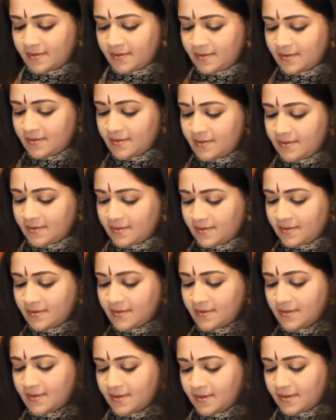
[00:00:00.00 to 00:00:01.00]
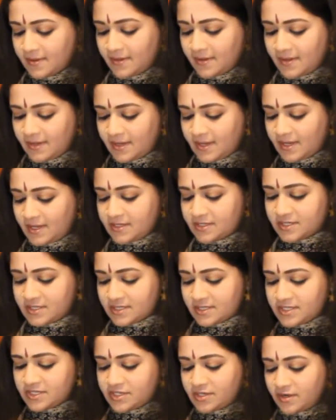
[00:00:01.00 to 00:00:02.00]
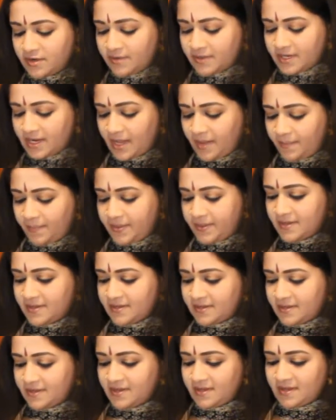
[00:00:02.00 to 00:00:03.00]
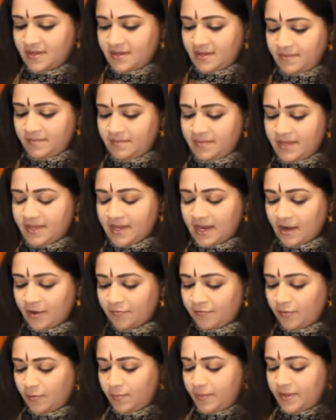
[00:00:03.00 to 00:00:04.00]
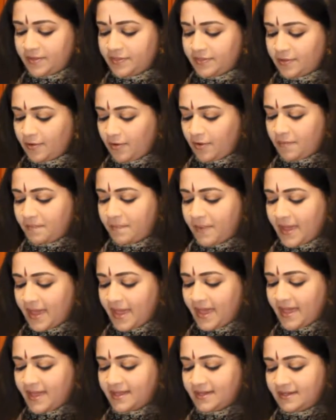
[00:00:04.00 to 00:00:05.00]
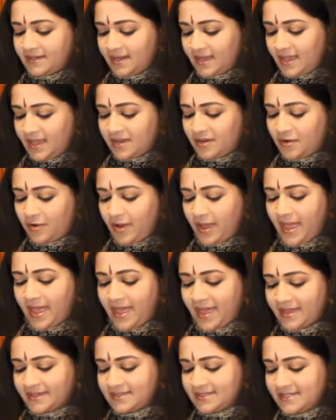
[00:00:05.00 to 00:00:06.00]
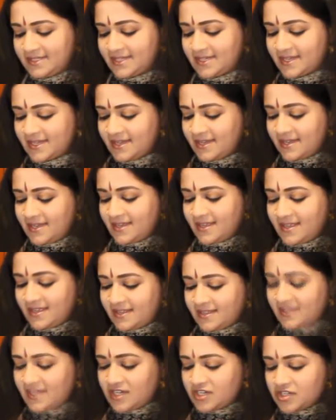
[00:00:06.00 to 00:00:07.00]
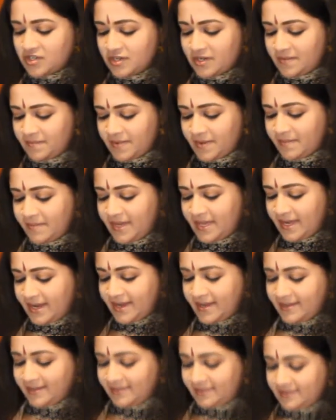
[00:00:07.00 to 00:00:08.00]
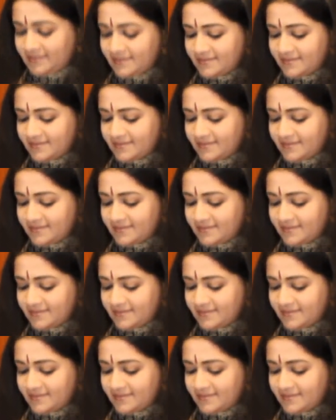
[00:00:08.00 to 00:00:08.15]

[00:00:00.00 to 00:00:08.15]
And just stir it up. Be careful with your pan and your hand. They shouldn't be meeting.